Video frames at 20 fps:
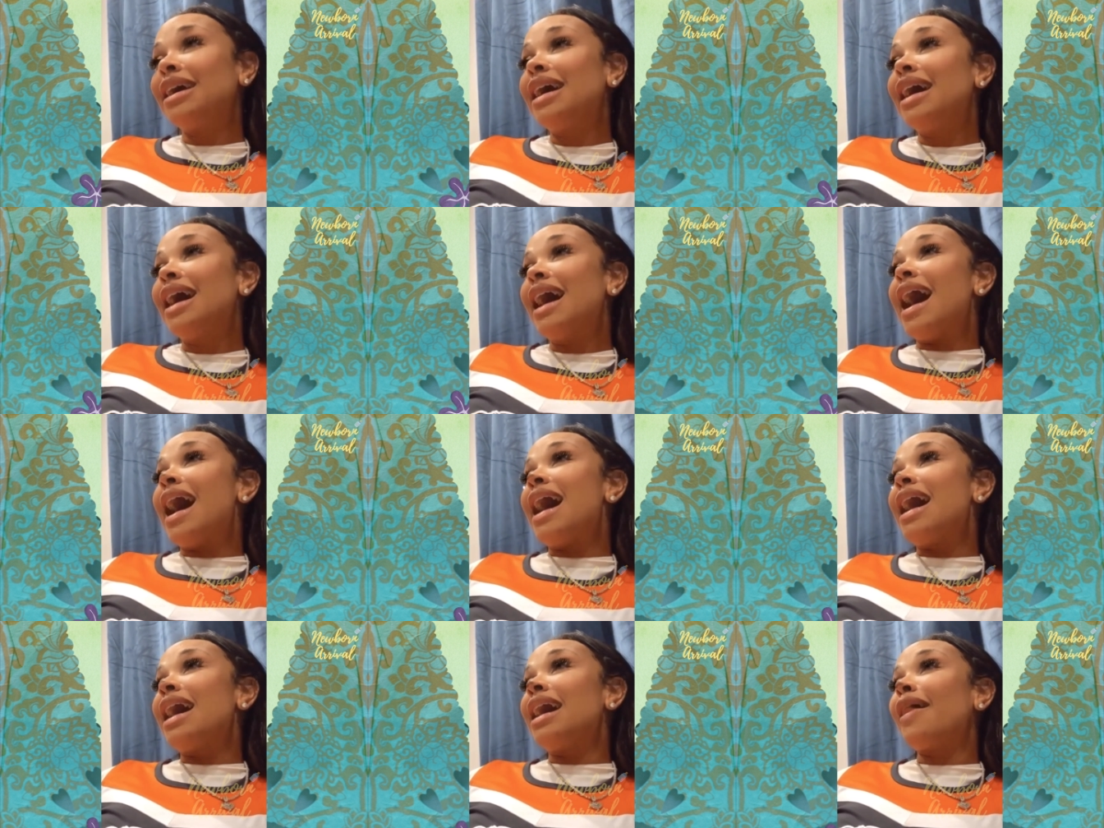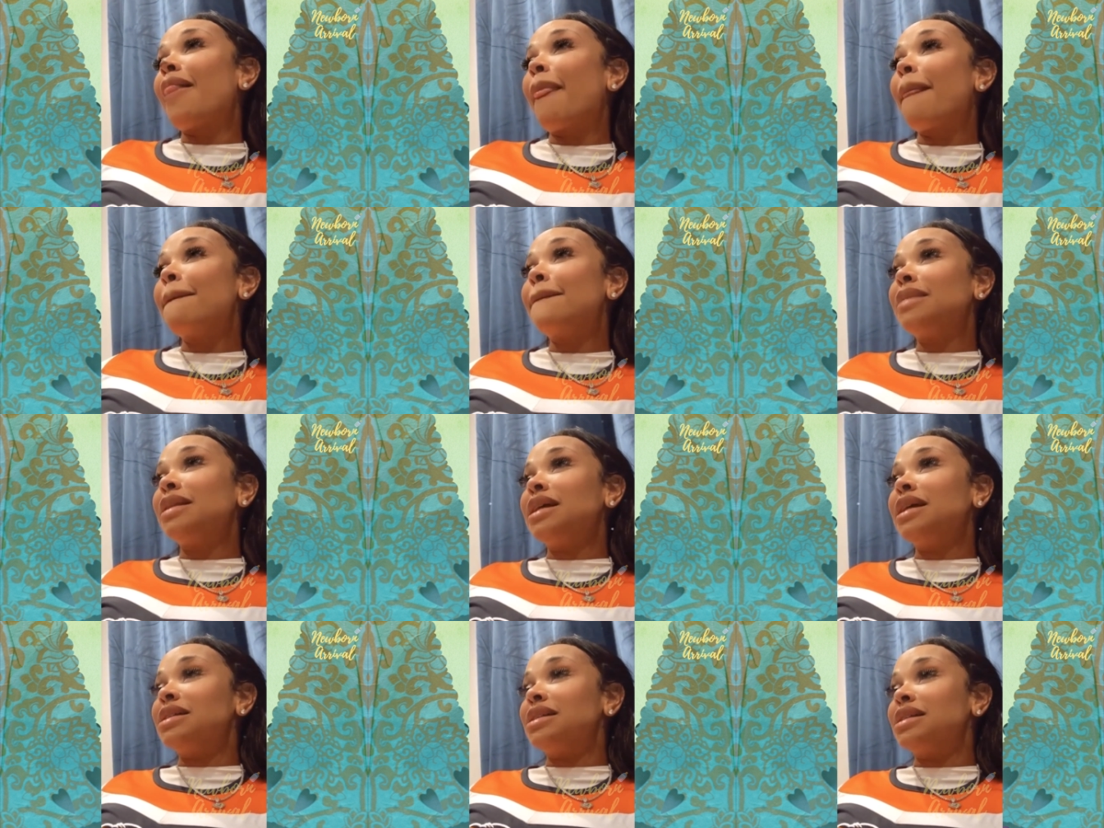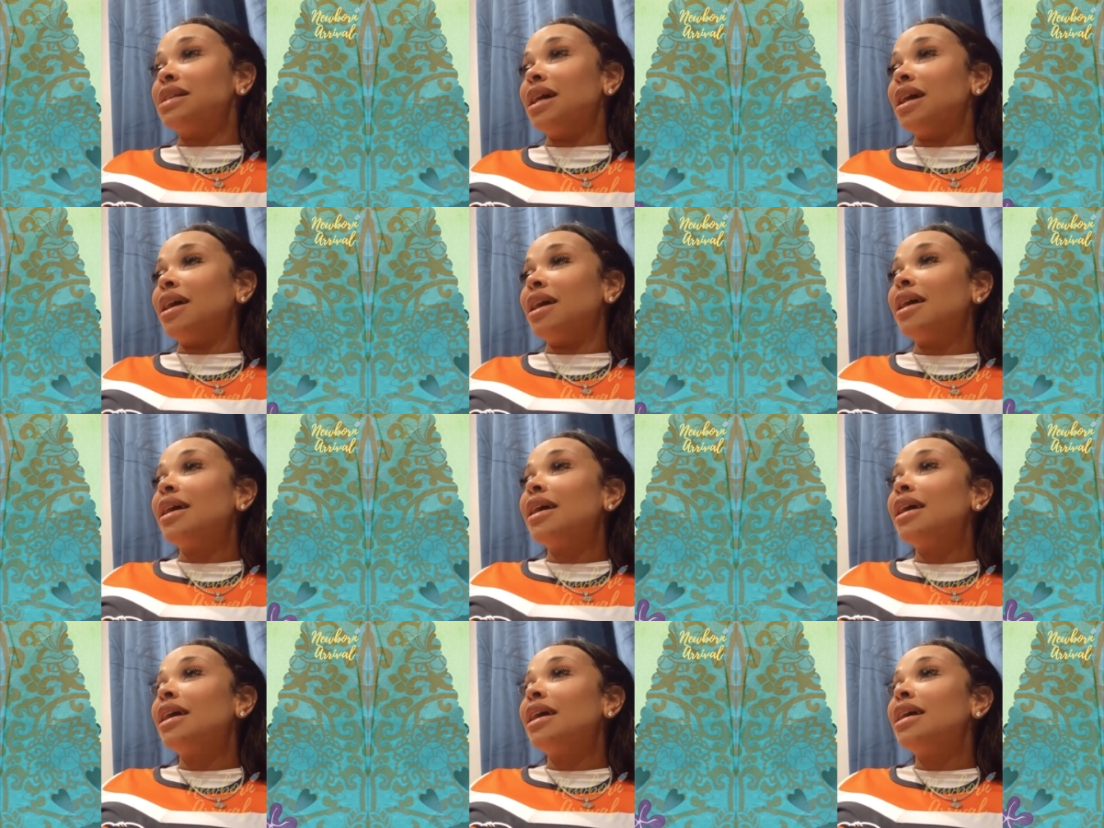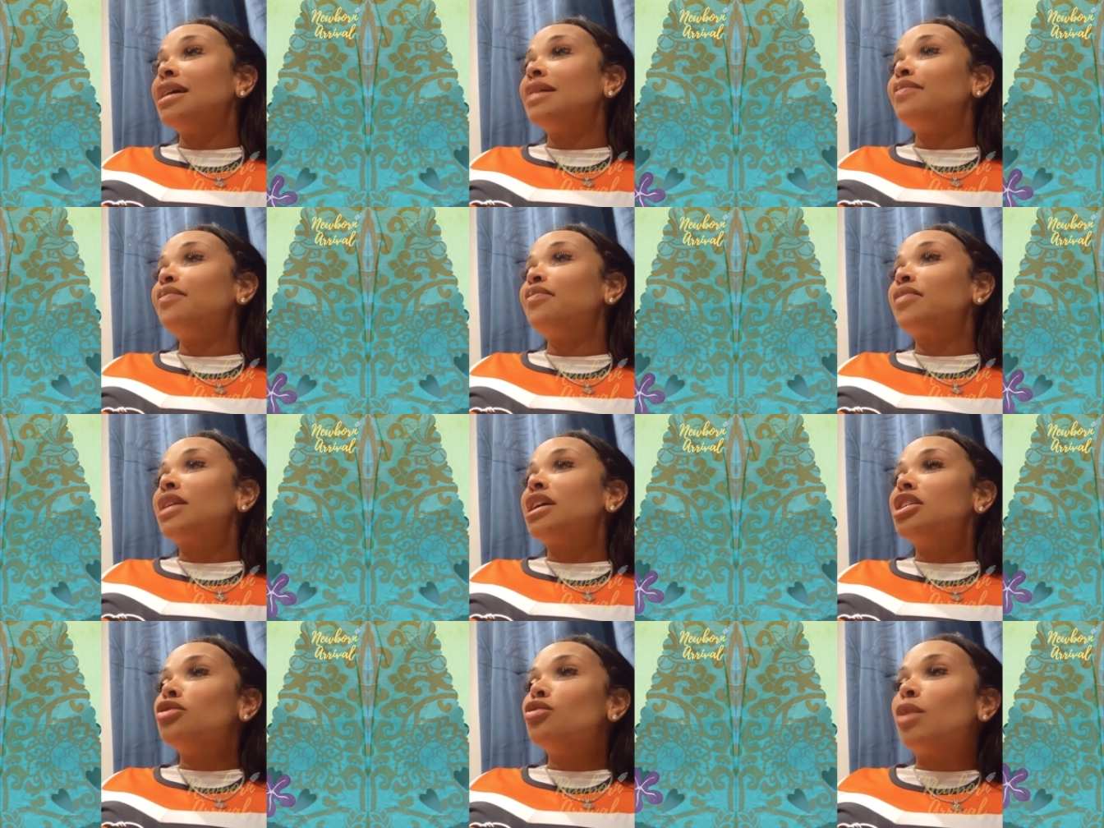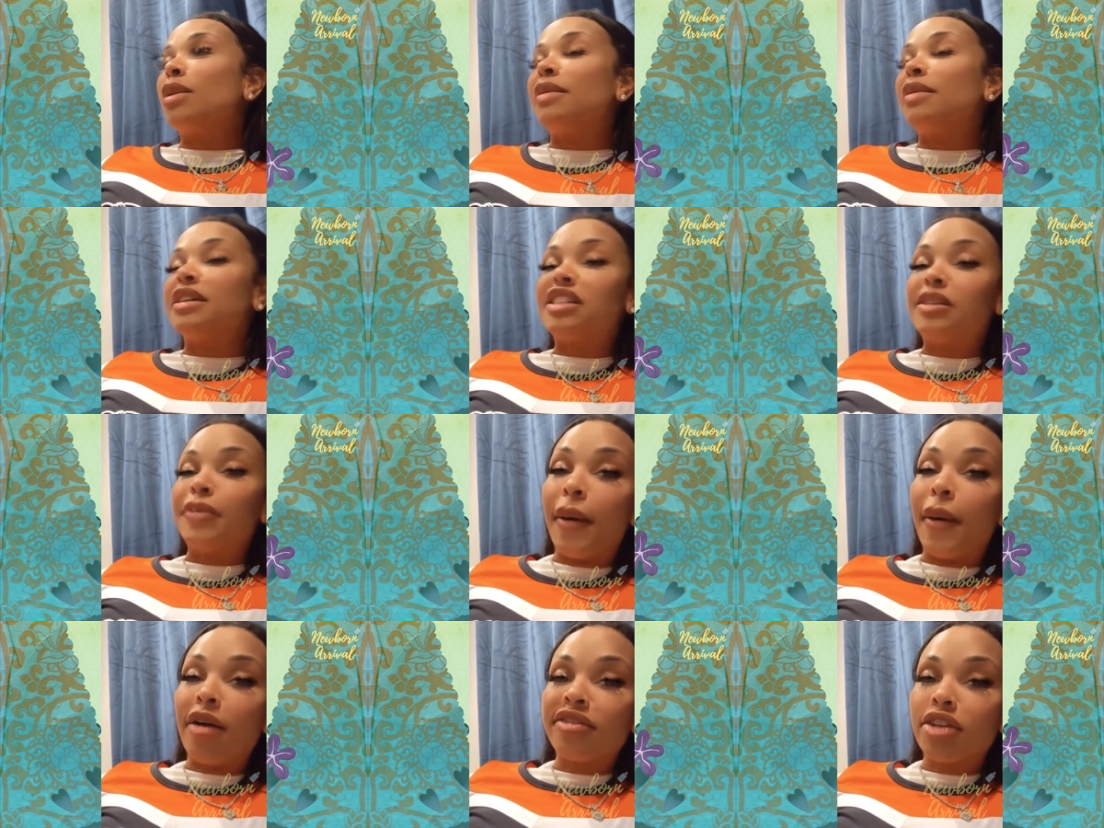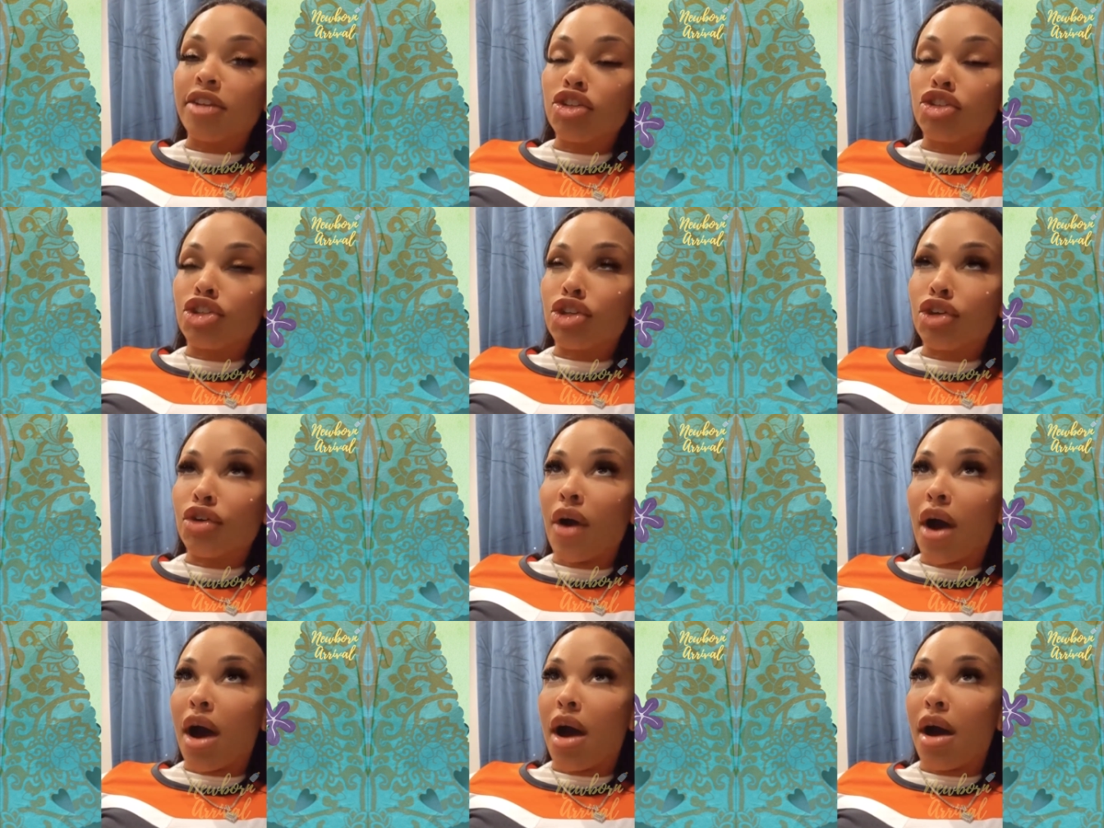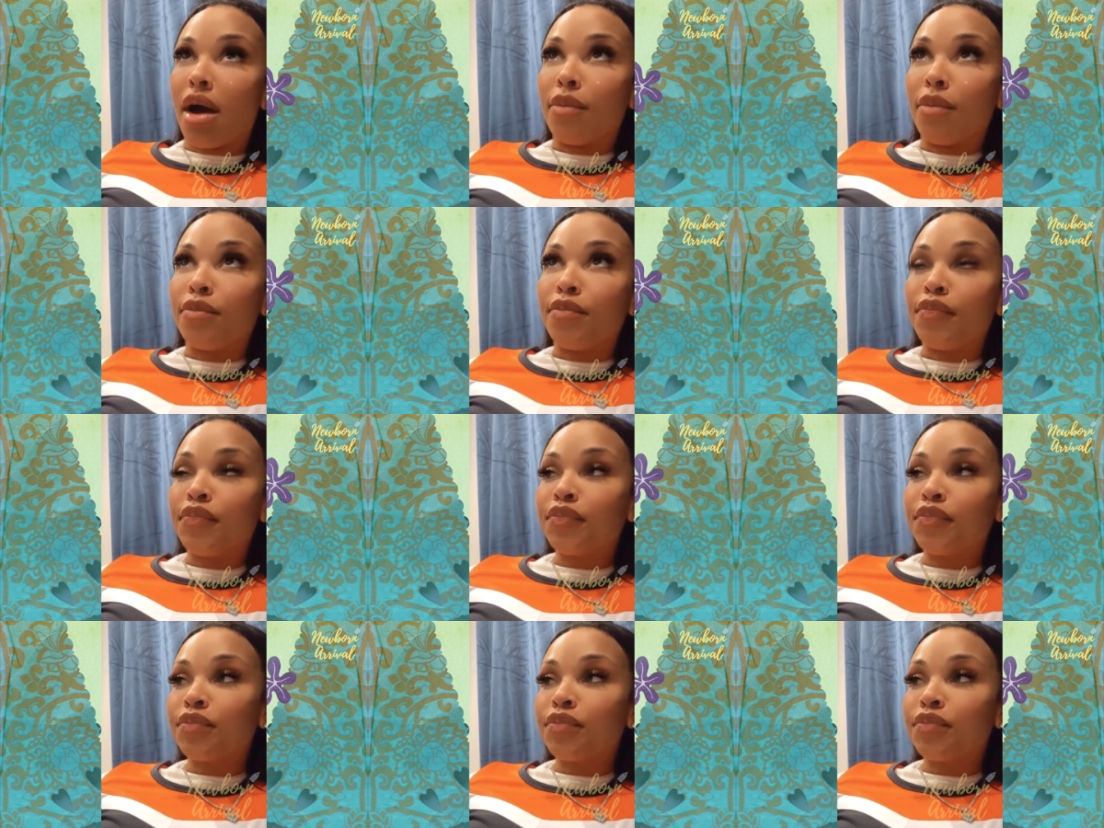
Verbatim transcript: I was like, I need Listen, the location. Cam's dad was like, do, um,